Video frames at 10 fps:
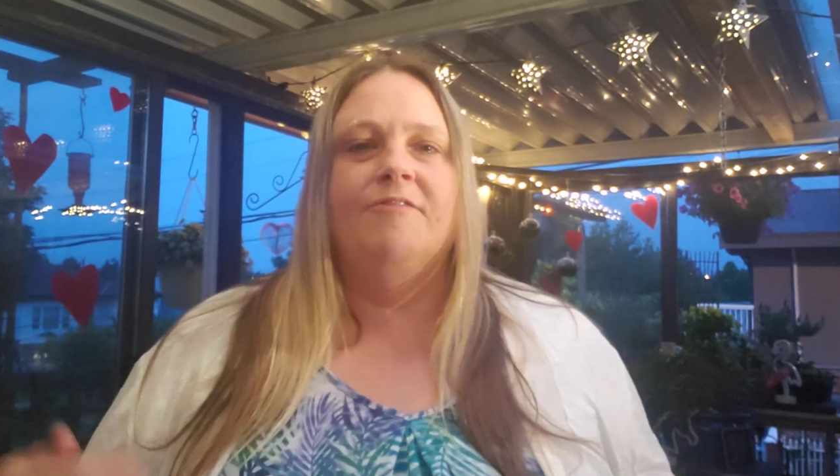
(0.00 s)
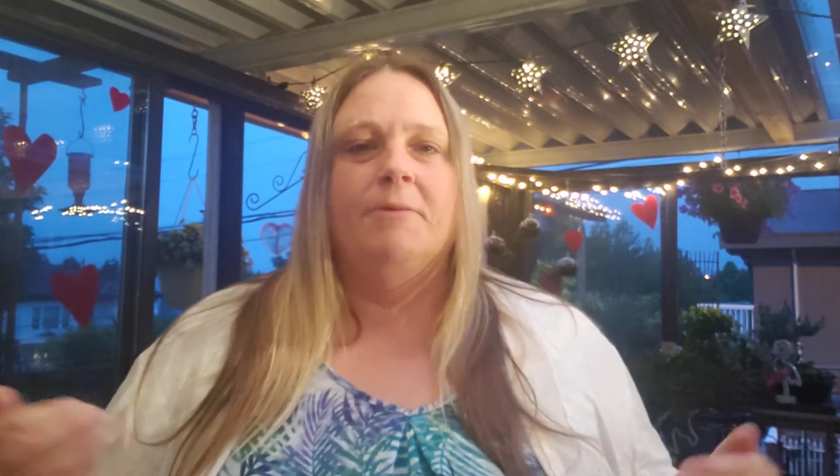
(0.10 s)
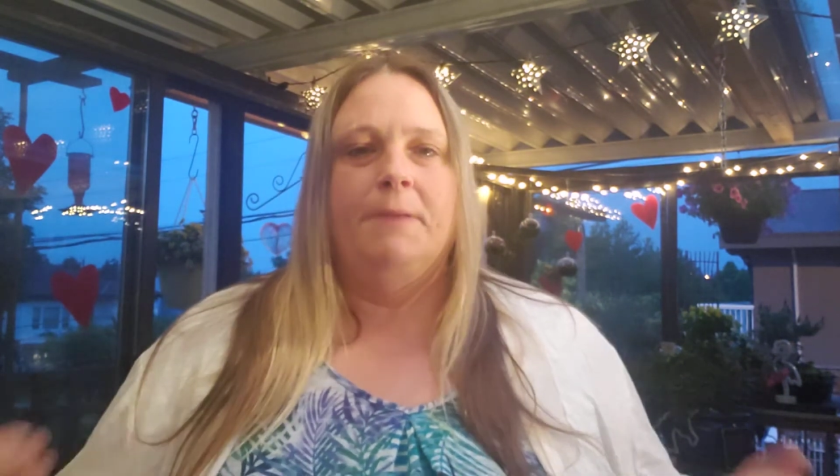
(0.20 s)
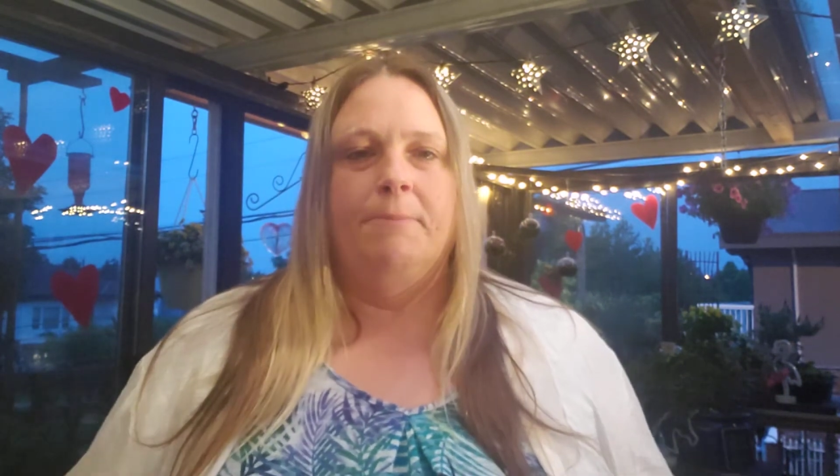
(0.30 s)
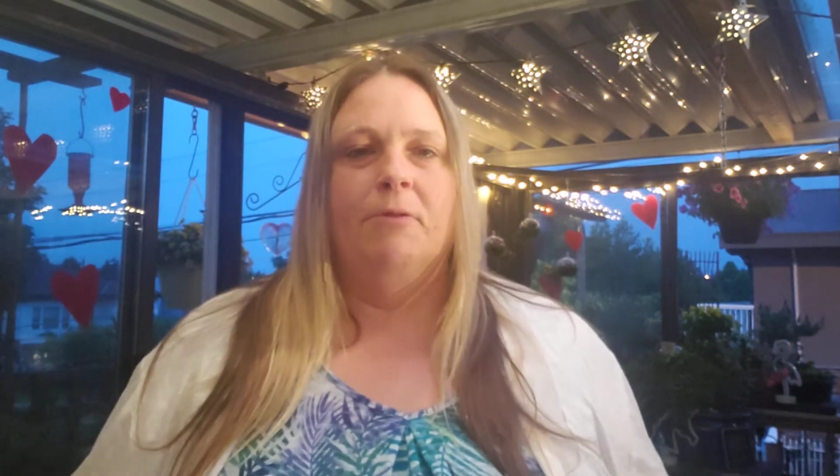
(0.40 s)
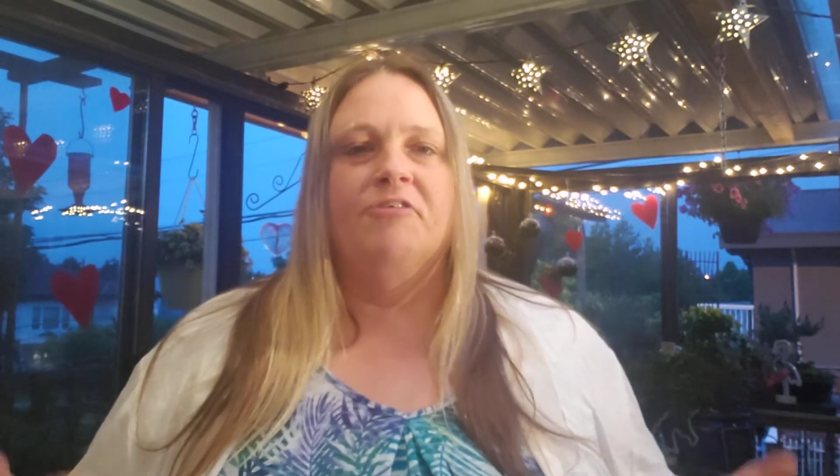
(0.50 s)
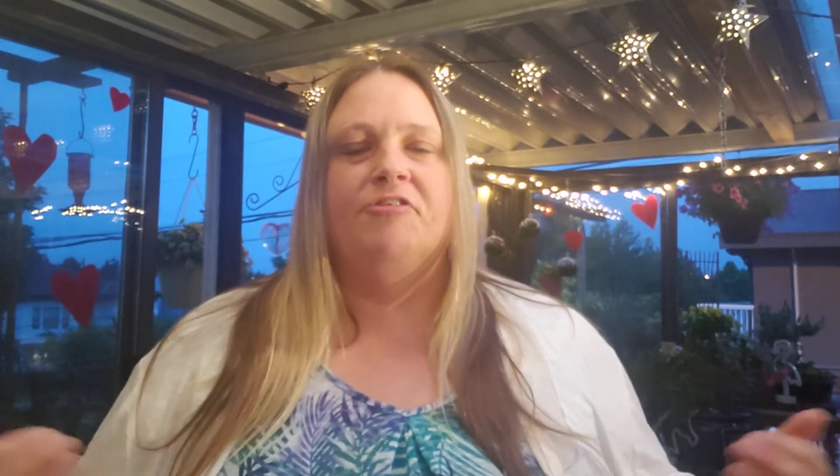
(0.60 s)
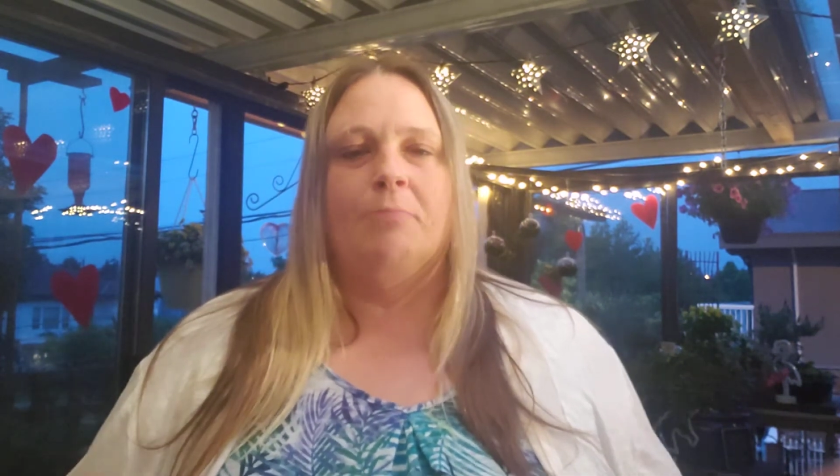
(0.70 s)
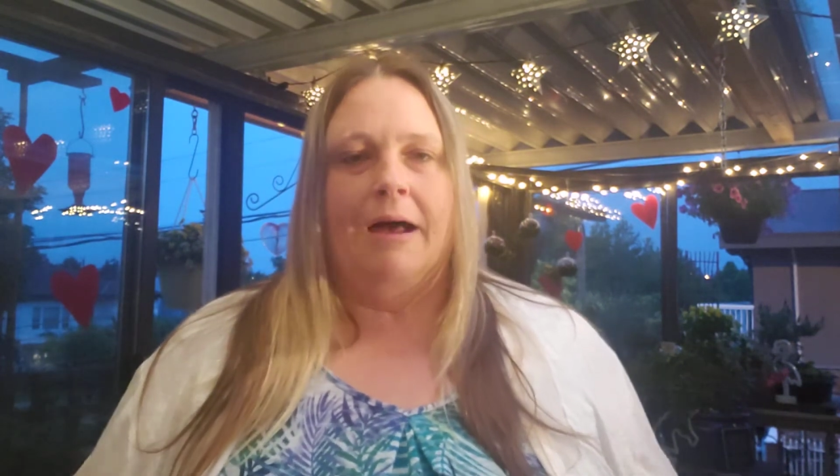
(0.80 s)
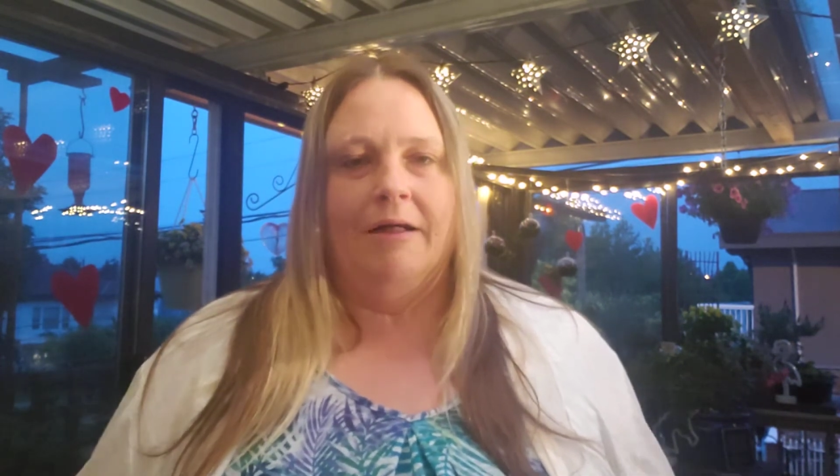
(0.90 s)
of the people
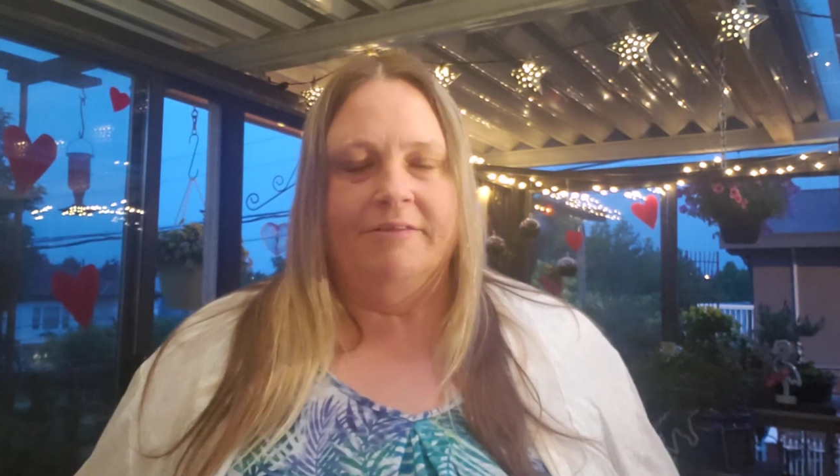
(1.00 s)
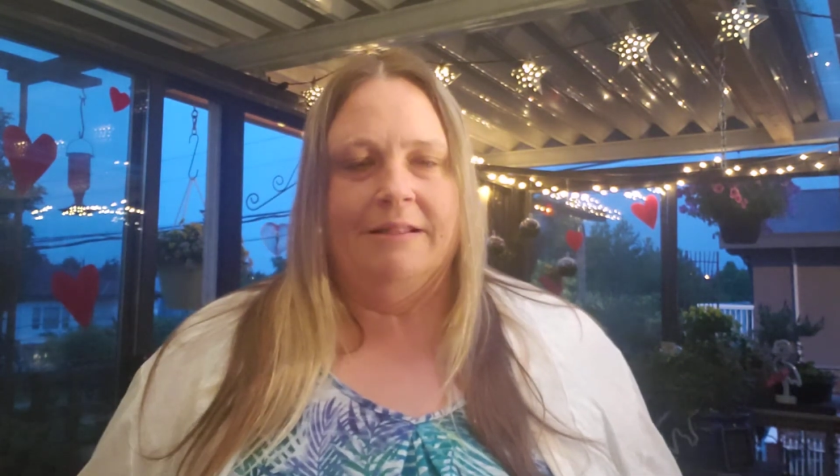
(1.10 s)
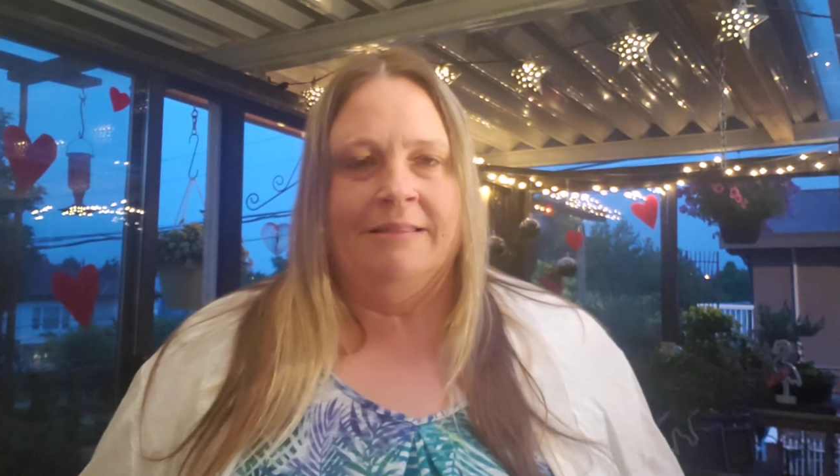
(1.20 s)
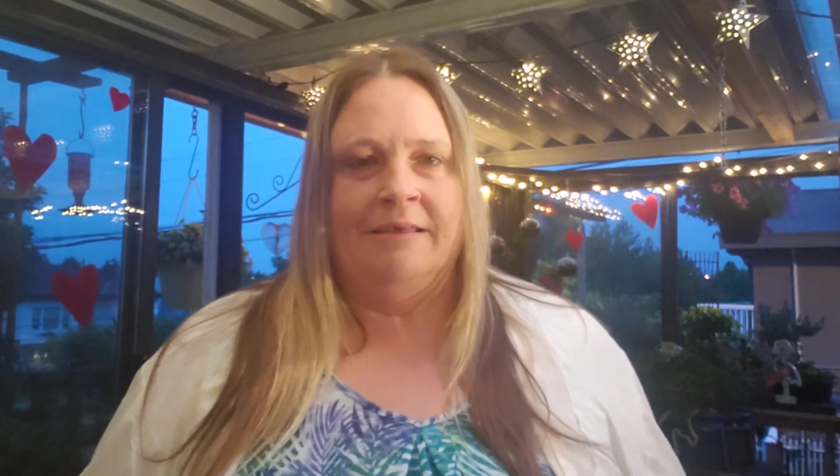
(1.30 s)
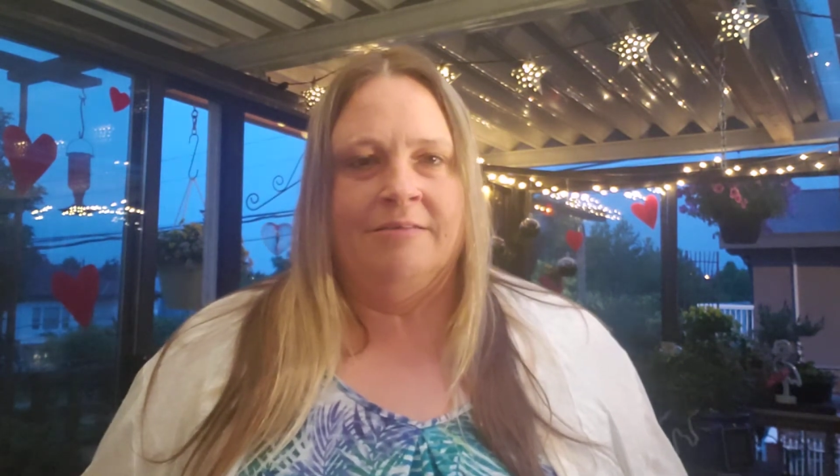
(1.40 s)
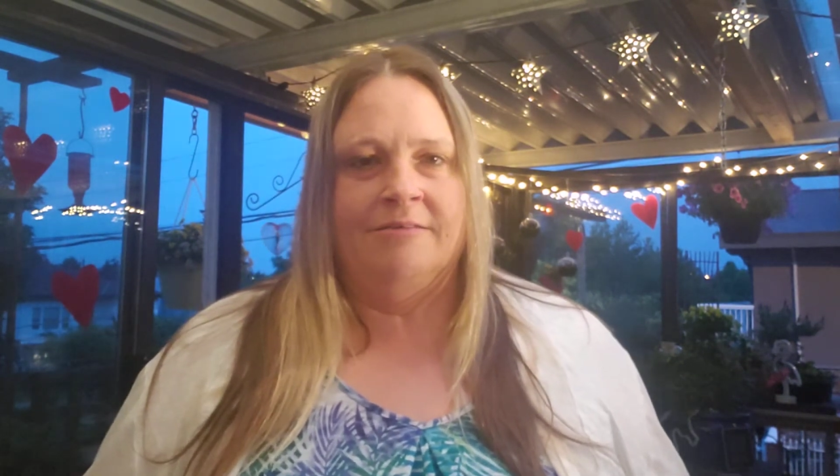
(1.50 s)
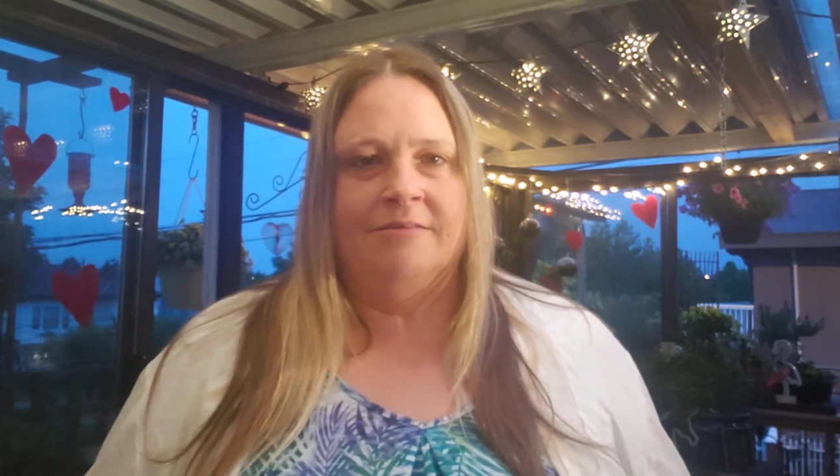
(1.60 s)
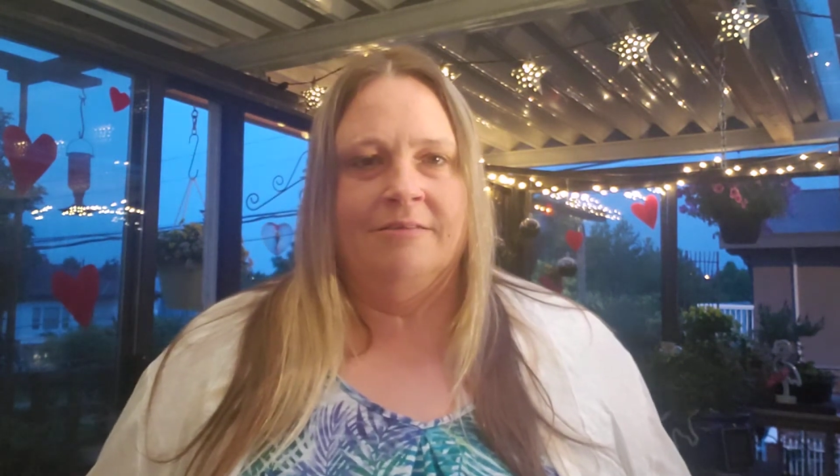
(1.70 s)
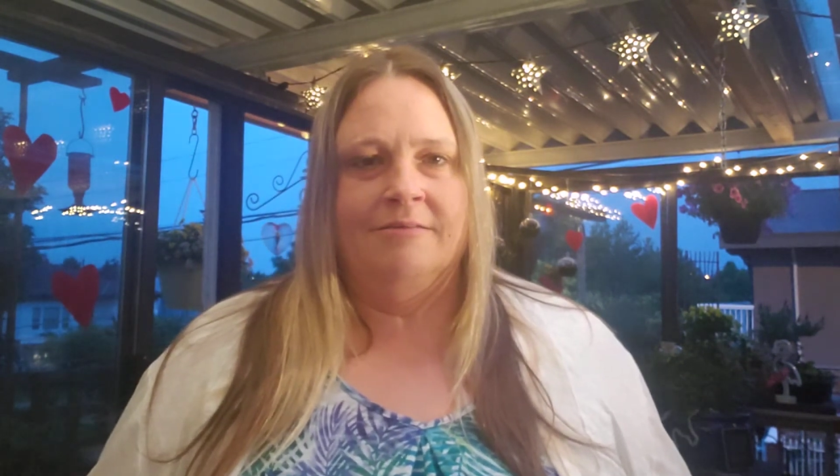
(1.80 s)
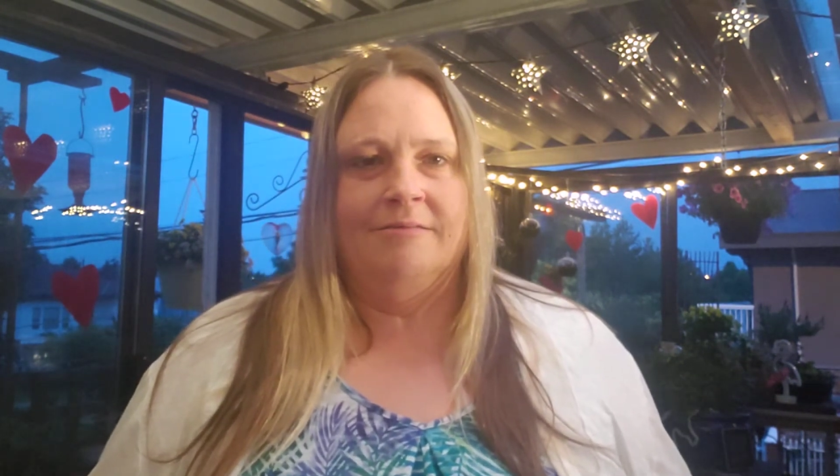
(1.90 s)
smiled at least.